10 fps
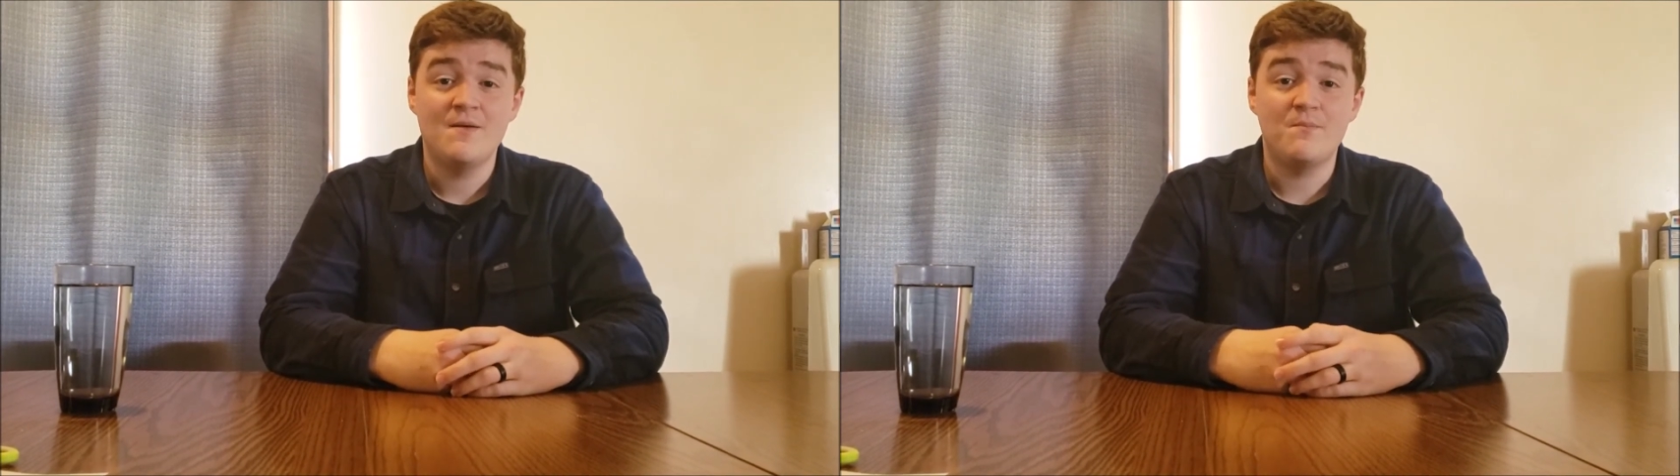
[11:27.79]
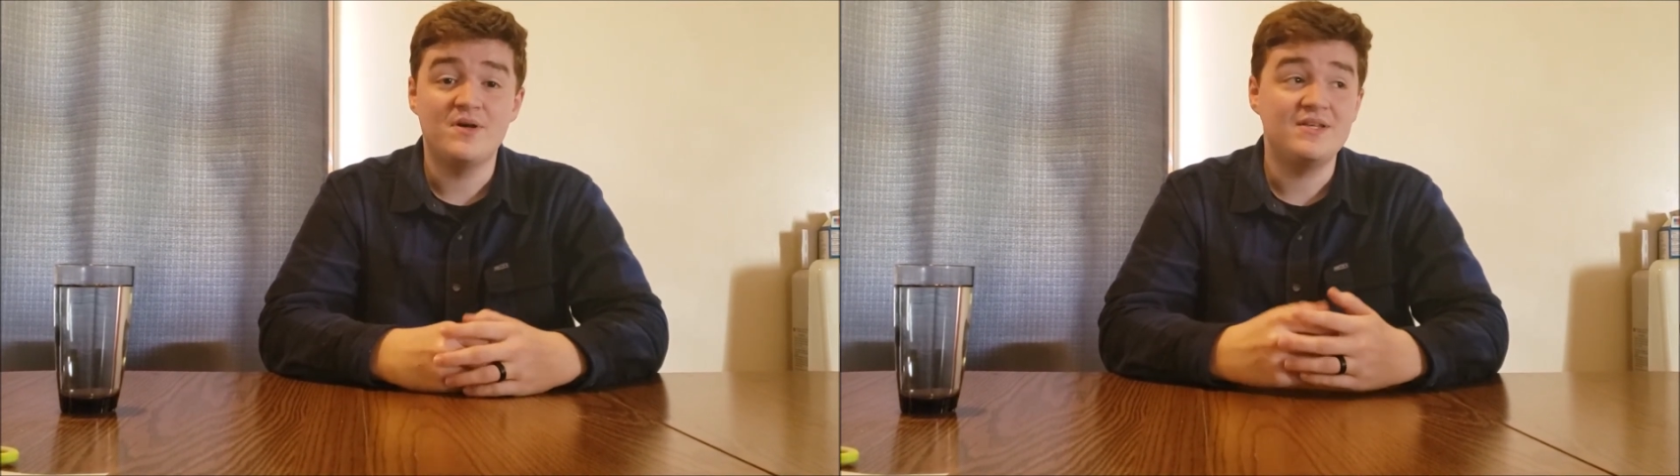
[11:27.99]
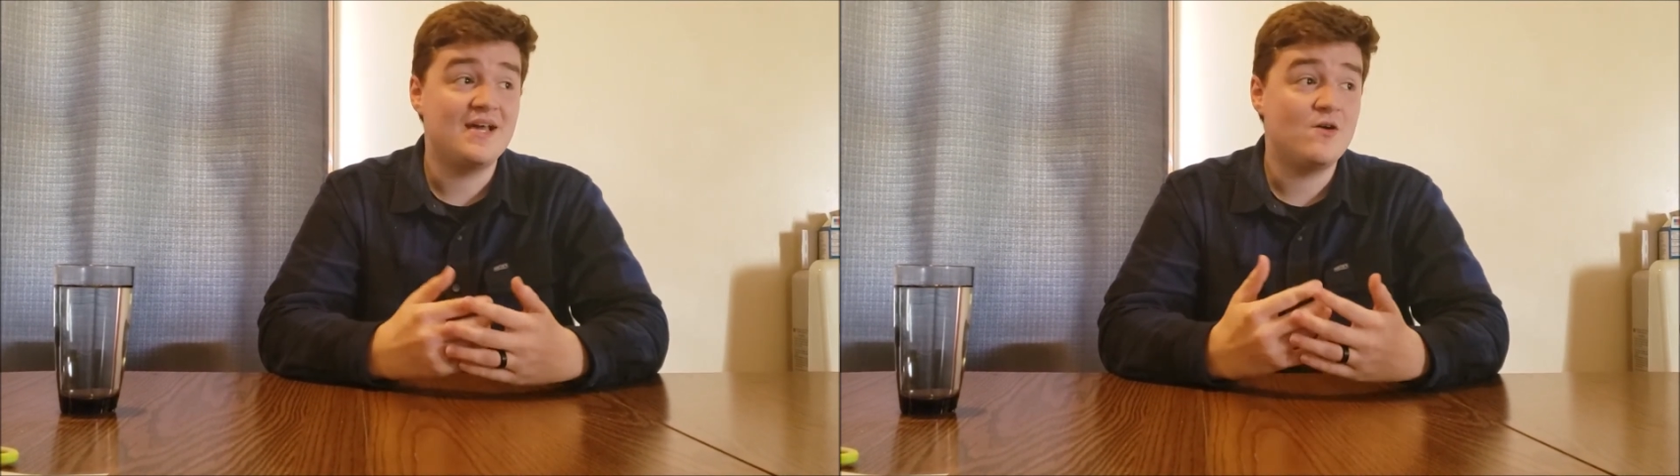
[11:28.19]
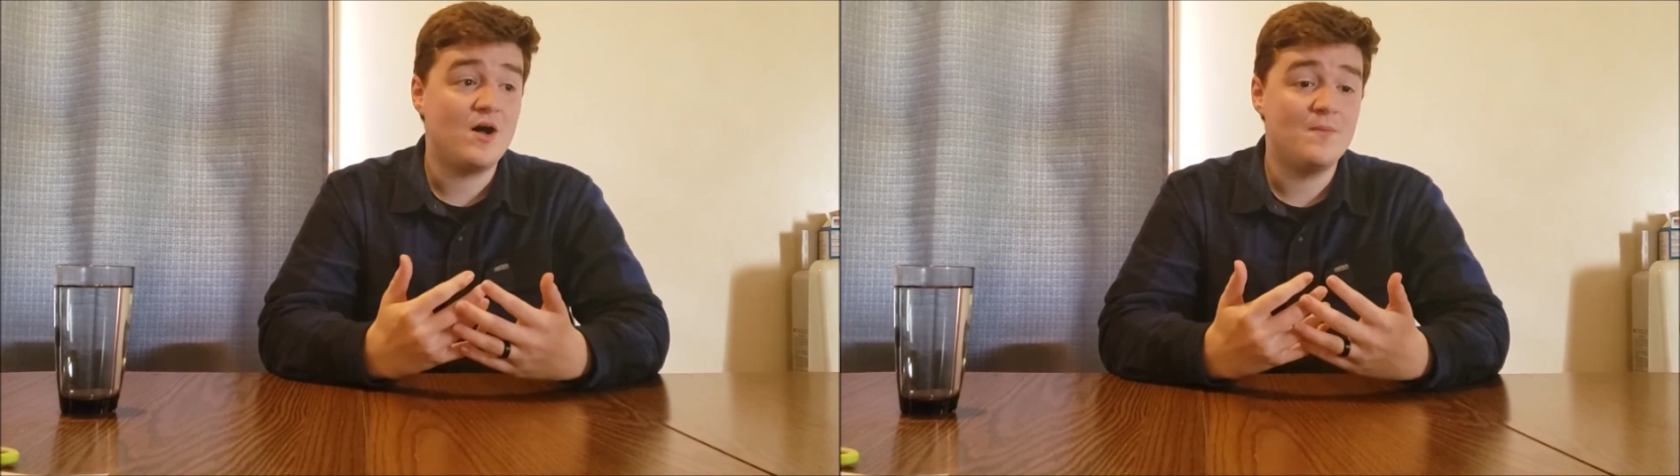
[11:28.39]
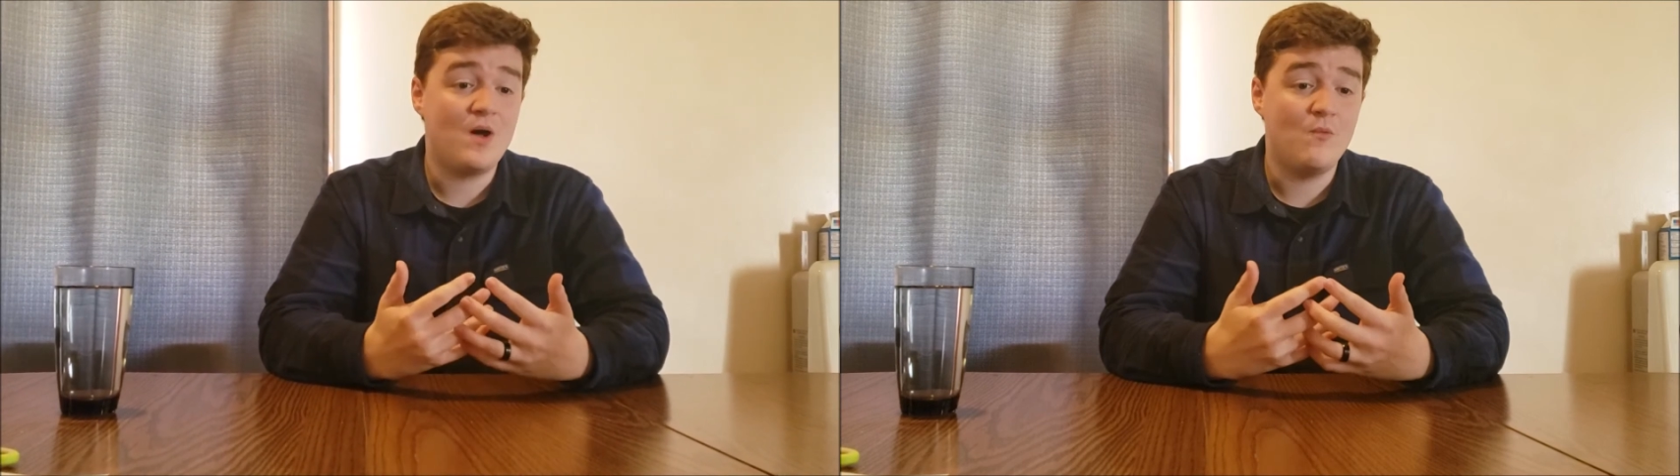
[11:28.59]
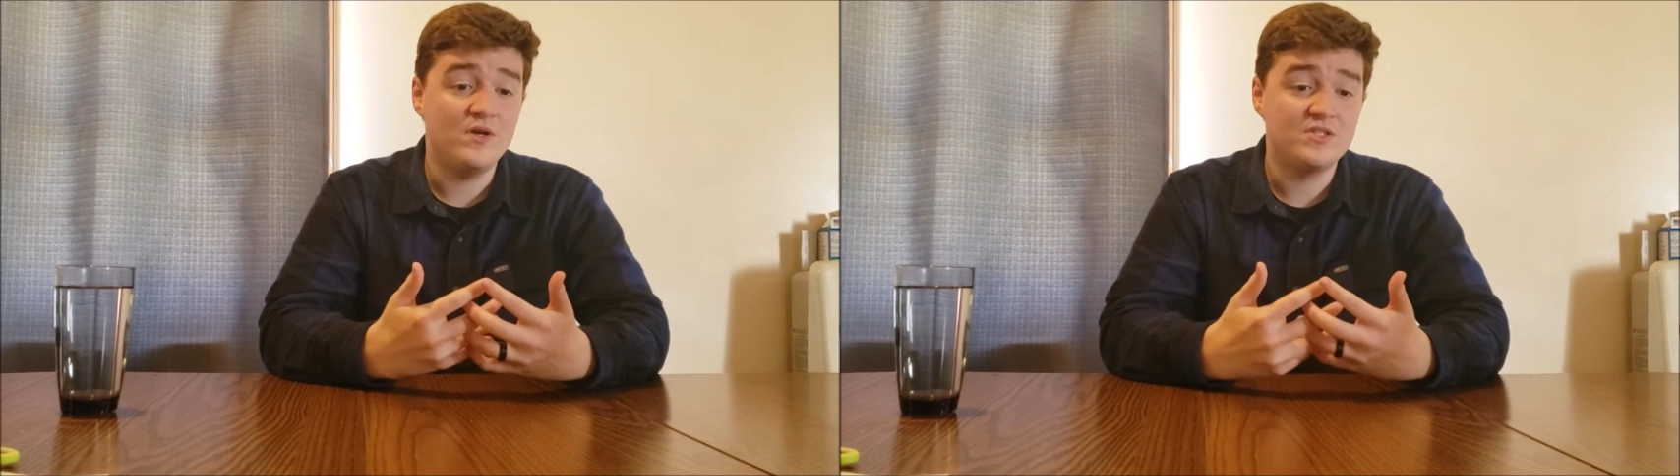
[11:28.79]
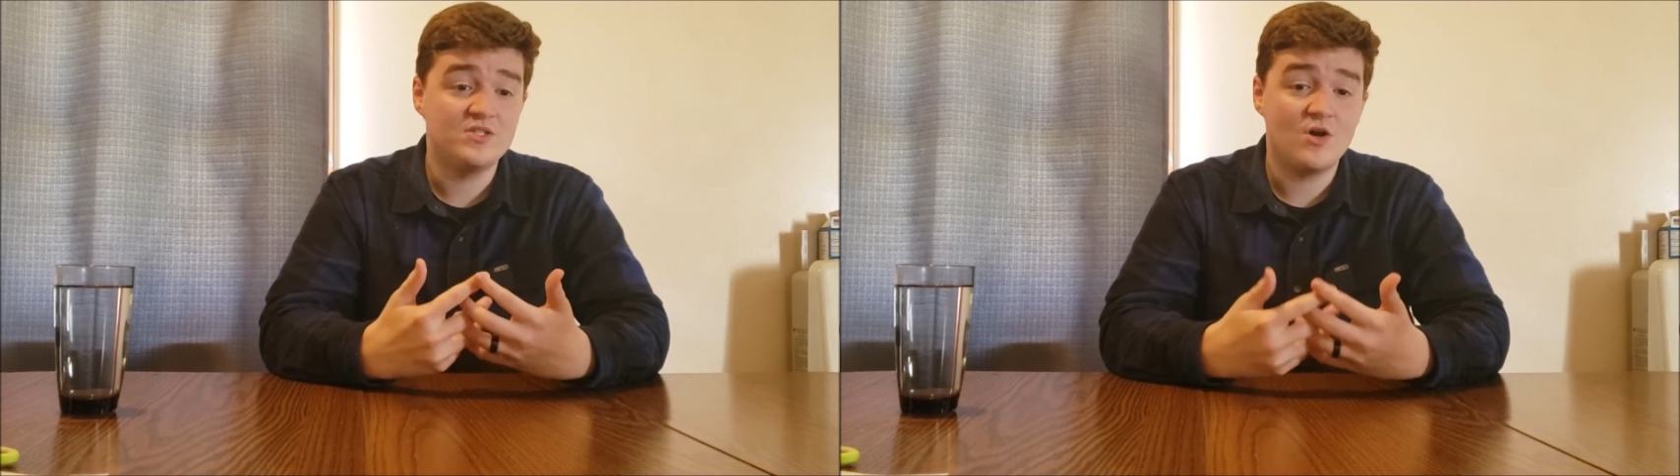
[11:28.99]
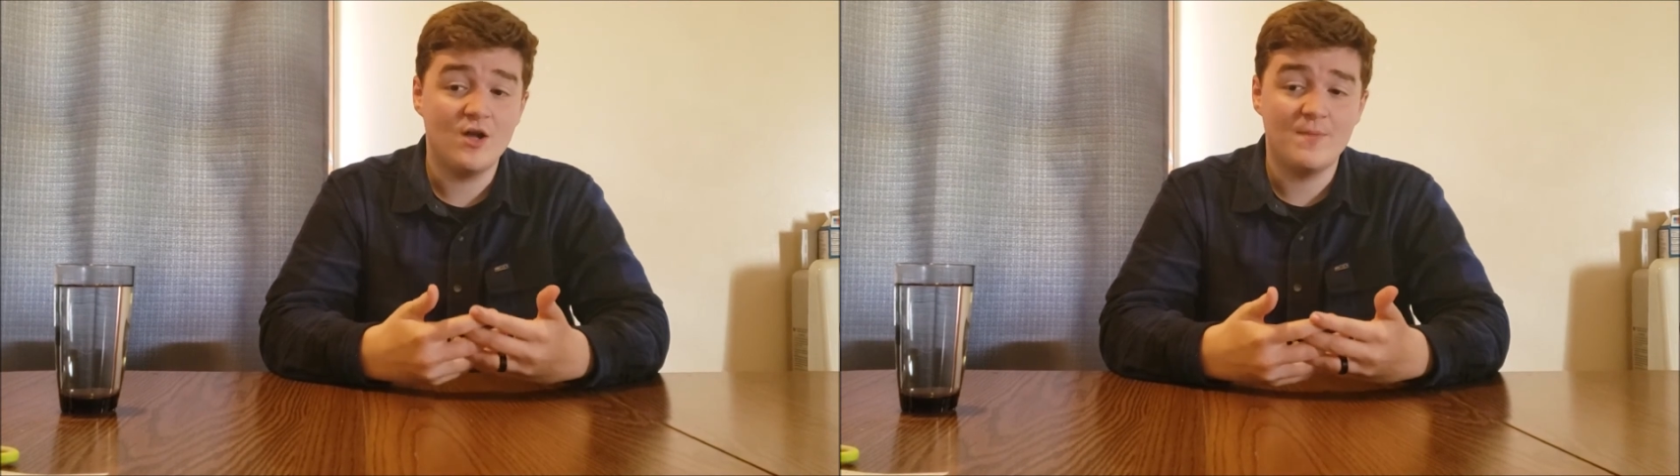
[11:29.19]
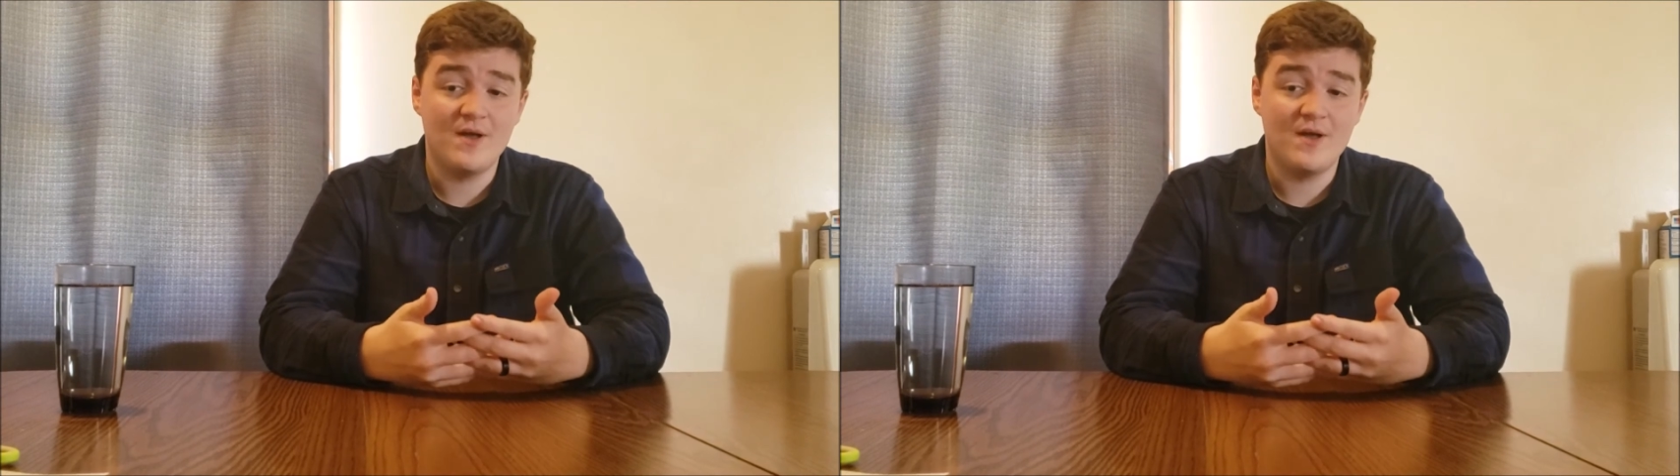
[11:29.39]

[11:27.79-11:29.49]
But now I'm, I wanted to talk